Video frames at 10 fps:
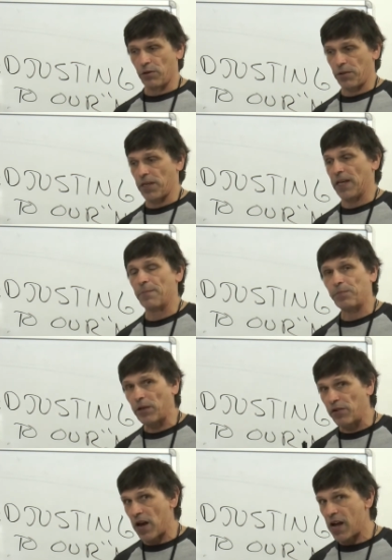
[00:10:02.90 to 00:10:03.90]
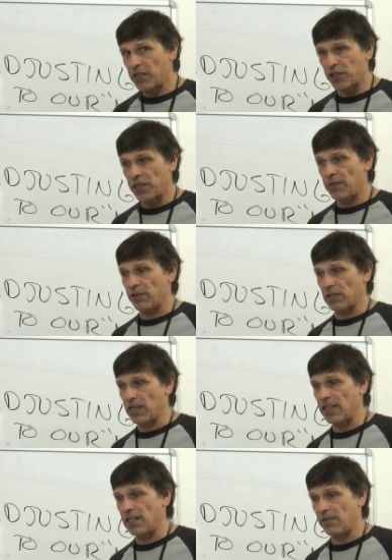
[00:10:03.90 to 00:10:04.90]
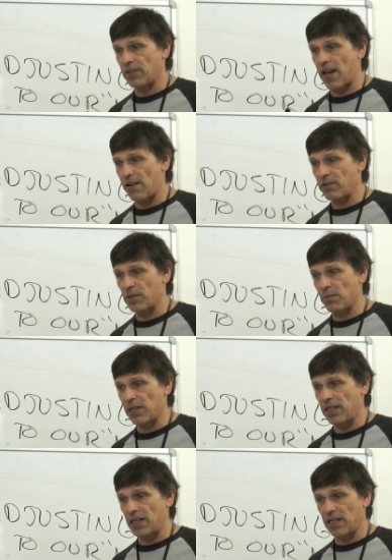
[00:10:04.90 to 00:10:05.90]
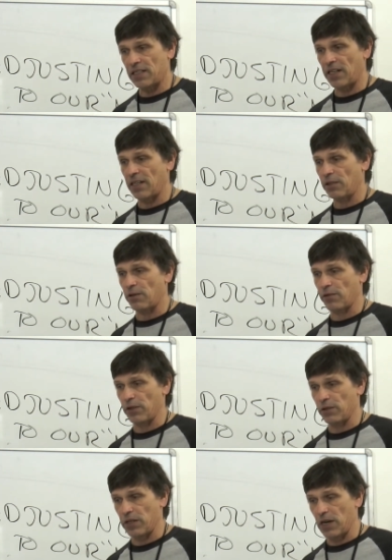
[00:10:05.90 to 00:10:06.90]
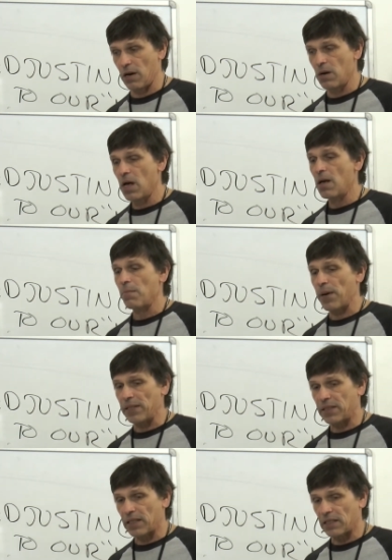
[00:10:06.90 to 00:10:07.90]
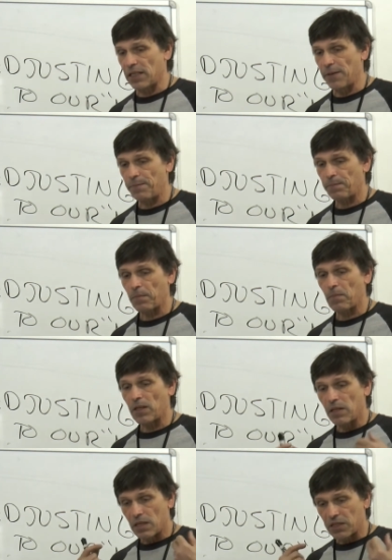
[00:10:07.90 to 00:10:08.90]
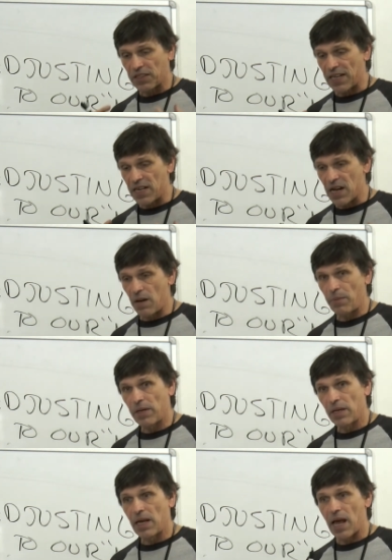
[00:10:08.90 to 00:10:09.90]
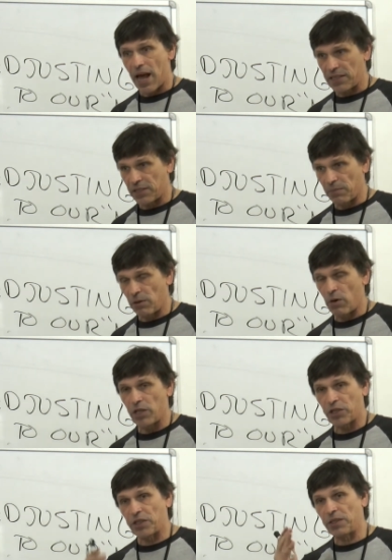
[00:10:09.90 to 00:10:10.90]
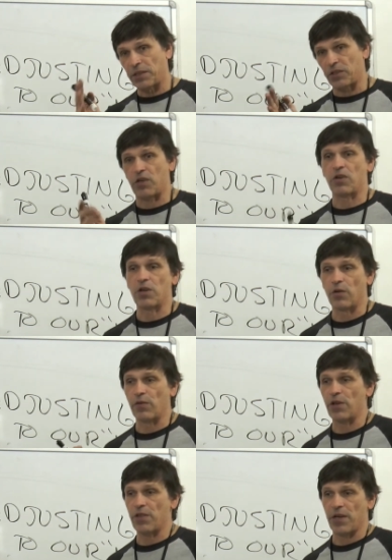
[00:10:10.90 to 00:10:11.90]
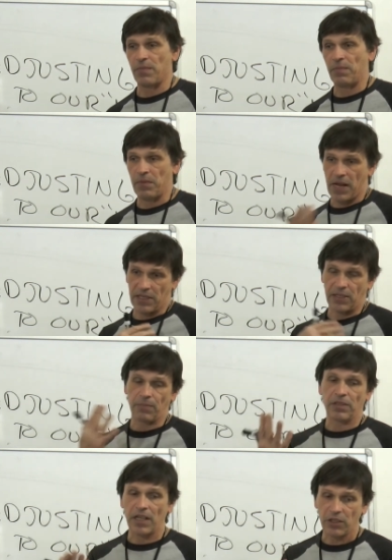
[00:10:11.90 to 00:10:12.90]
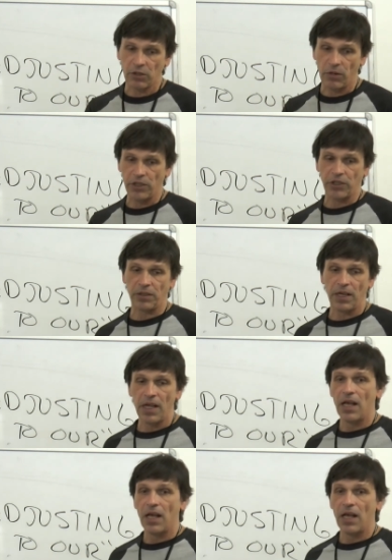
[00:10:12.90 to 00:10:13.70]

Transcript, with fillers: the thing. If you actually, if you're lucky enough to have somebody to, to interview, you know, basically set it up, ask them a question, then turn it over to them, ask them the next question,